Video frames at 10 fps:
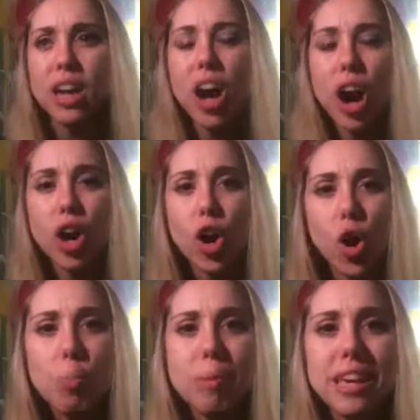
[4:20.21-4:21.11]
are
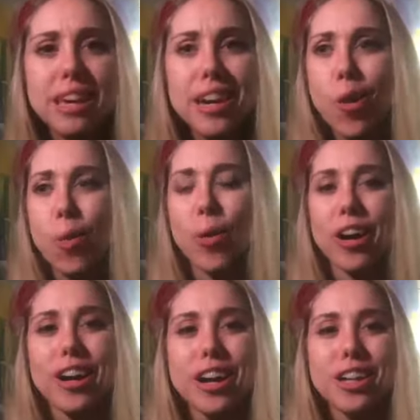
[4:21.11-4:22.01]
hopey
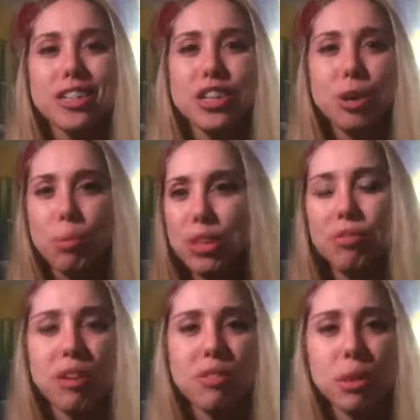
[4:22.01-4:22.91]
or, believe
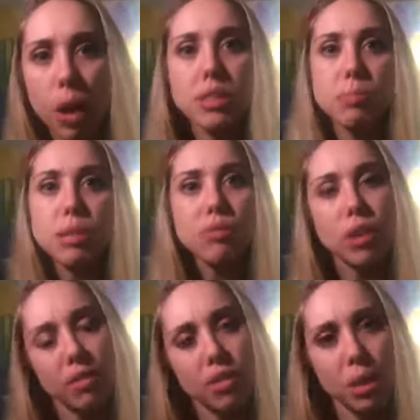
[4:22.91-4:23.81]
whatever they want to believe
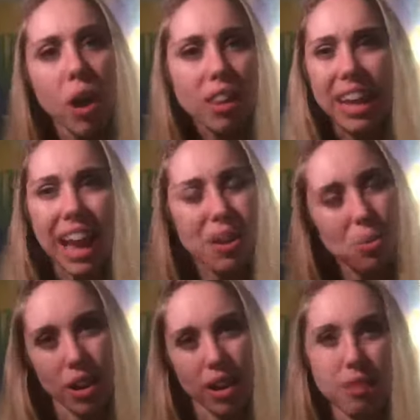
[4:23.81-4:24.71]
whatever they want. Like, I don't
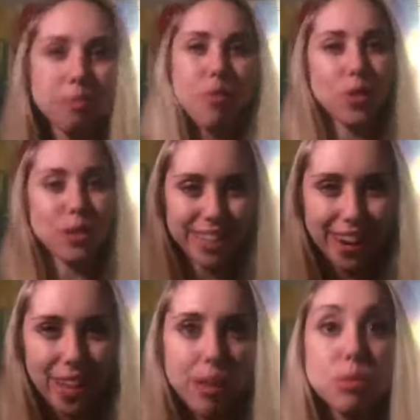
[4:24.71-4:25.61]
want to force that
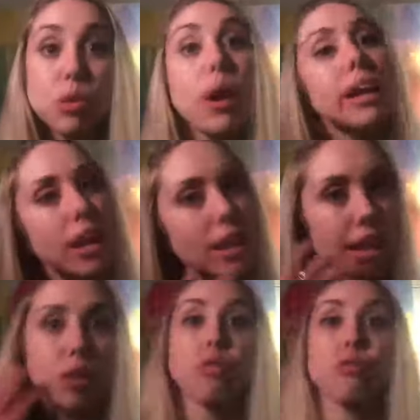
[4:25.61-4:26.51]
on them. So I kind
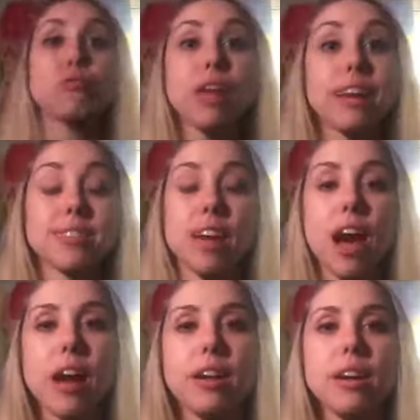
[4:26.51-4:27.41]
of threw that
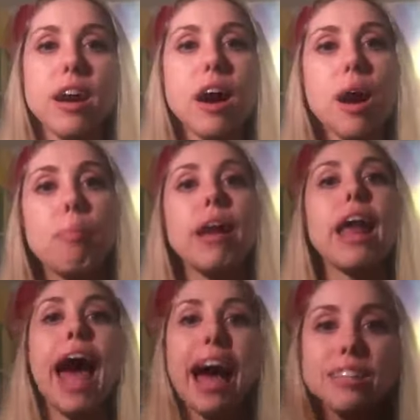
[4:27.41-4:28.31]
aside. But
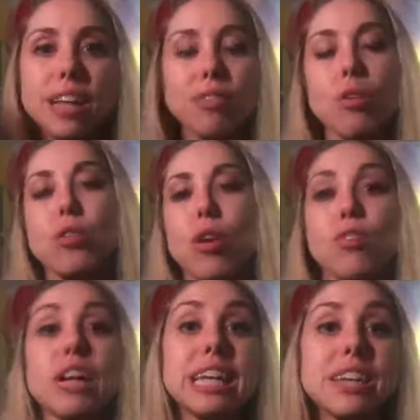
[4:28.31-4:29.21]
as I've grown
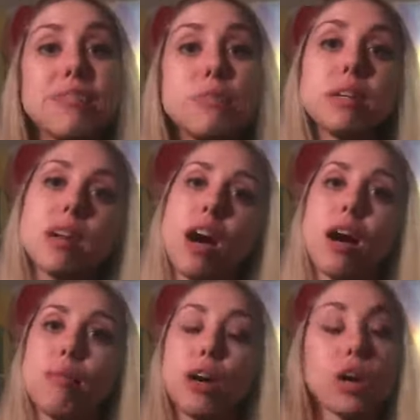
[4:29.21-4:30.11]
over and even
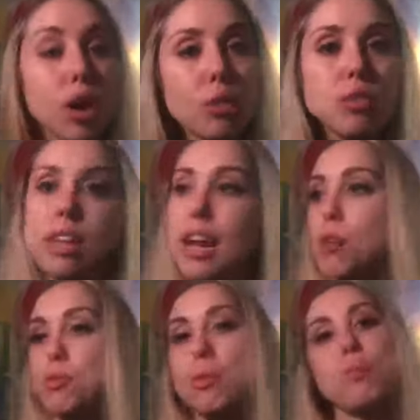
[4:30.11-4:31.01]
become a coach that
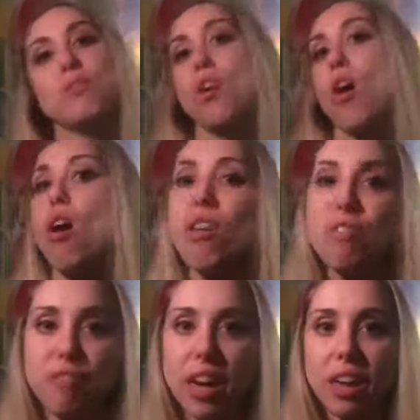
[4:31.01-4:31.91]
helps people of all
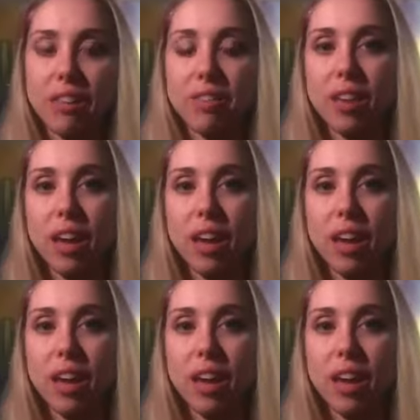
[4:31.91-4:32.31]
faiths,